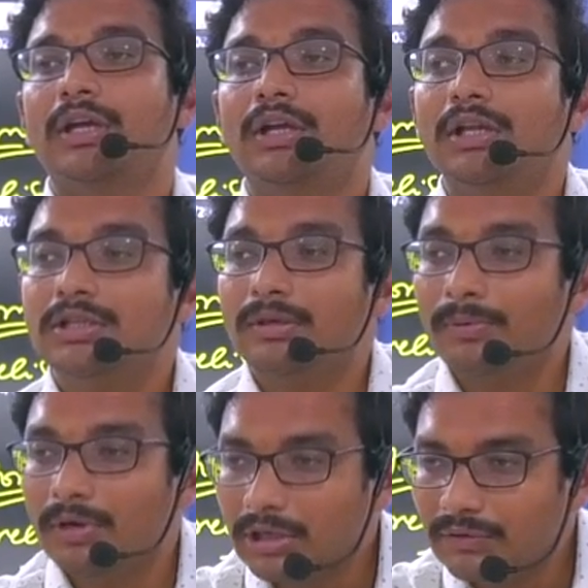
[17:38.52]
agriculture
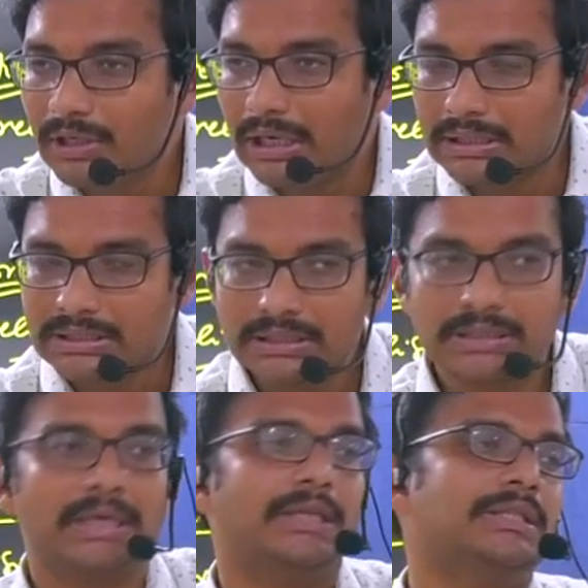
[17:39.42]
productivity, let
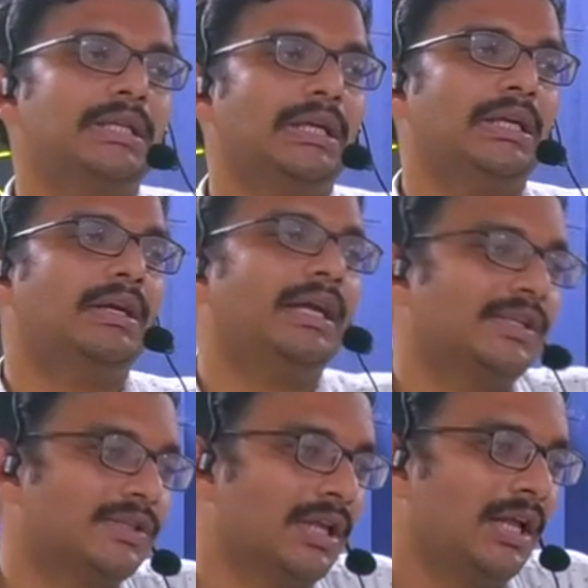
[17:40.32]
us take in
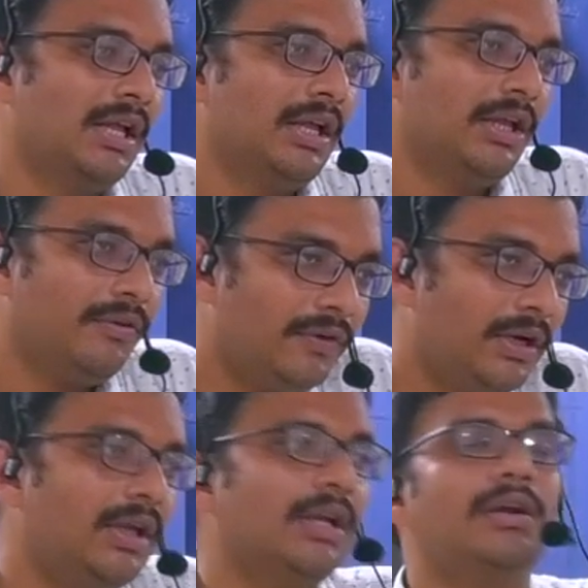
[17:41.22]
rice. If
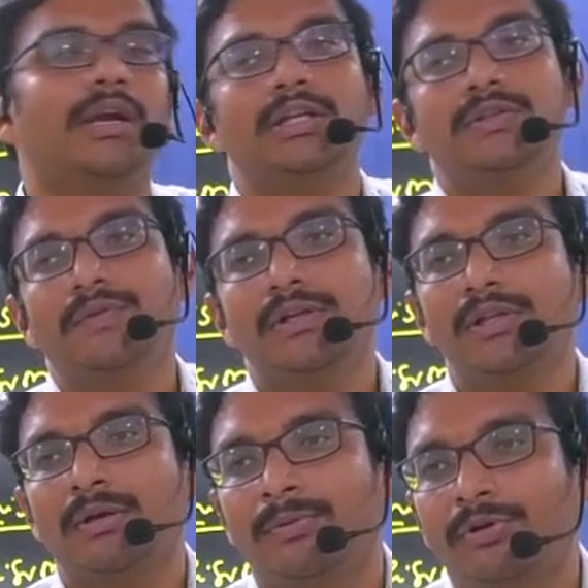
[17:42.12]
Indian rice
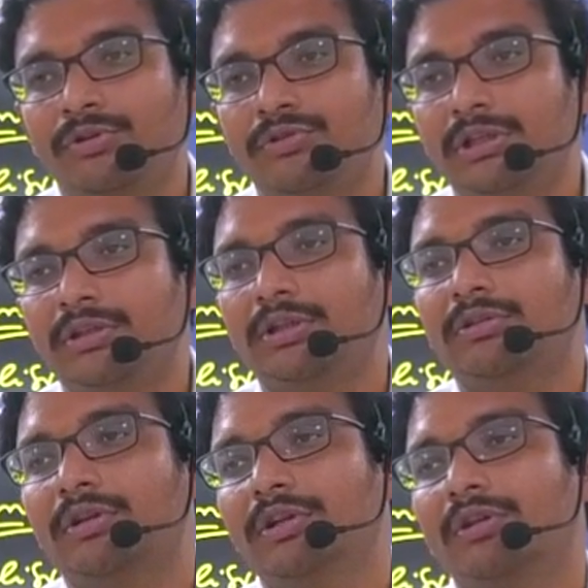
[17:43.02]
fields are producing
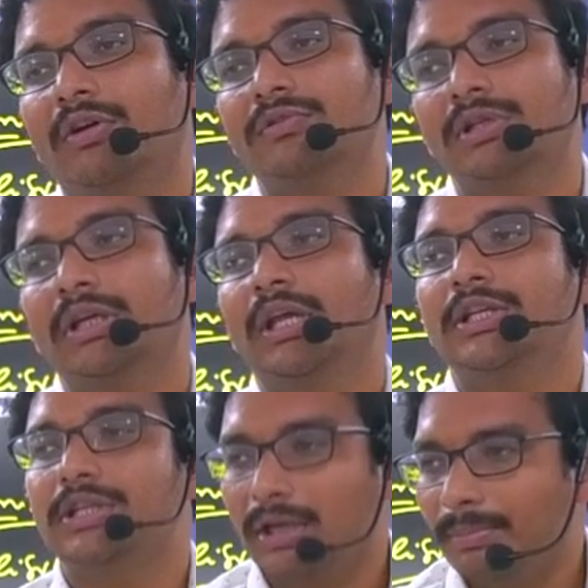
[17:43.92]
3,000
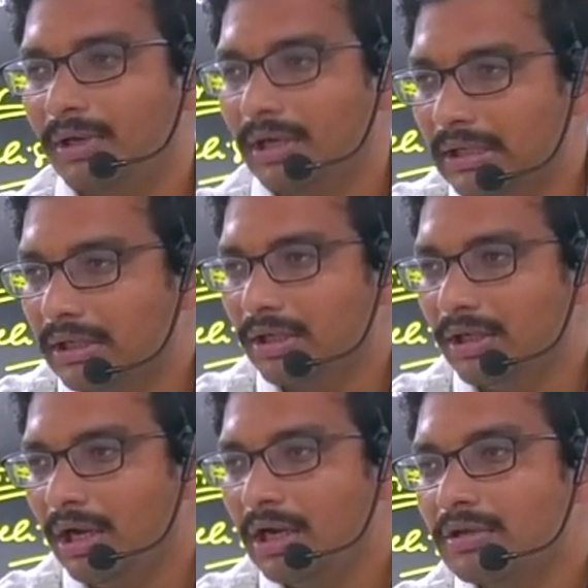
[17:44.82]
kg per
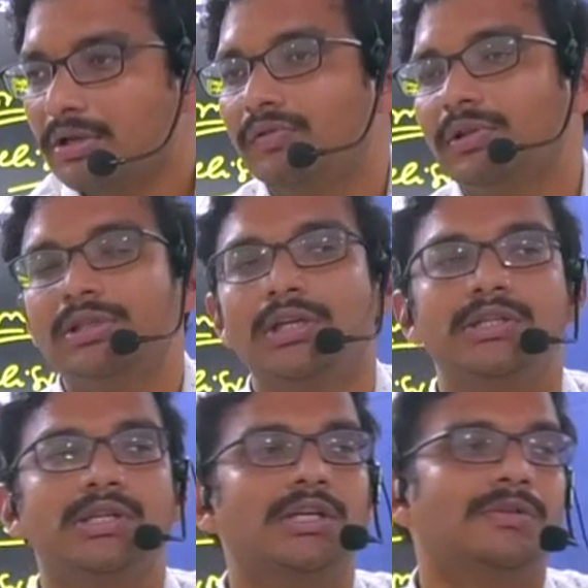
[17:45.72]
hectare, Southeast
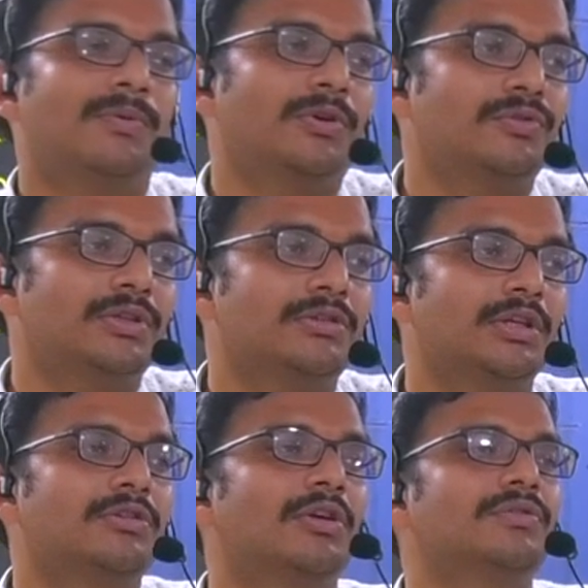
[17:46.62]
Asia is producing
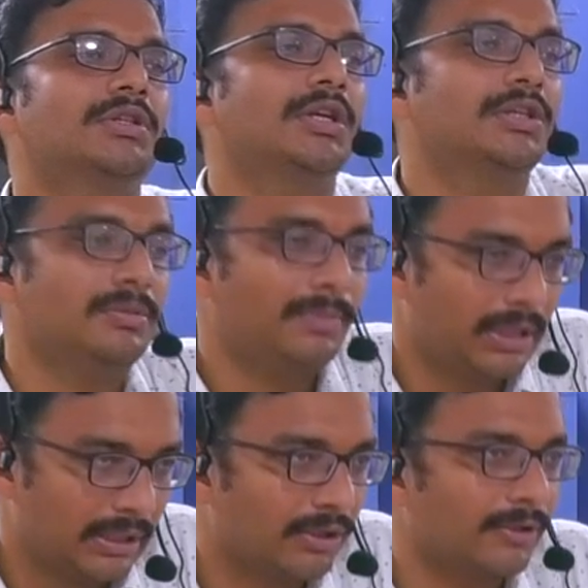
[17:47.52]
6,000 kg per
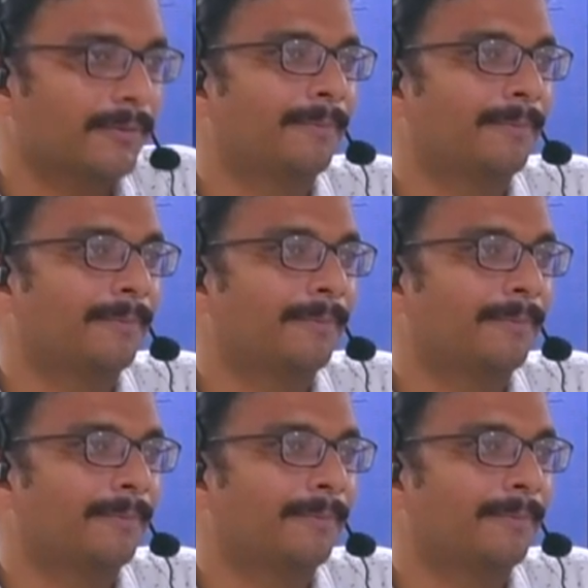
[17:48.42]
hectare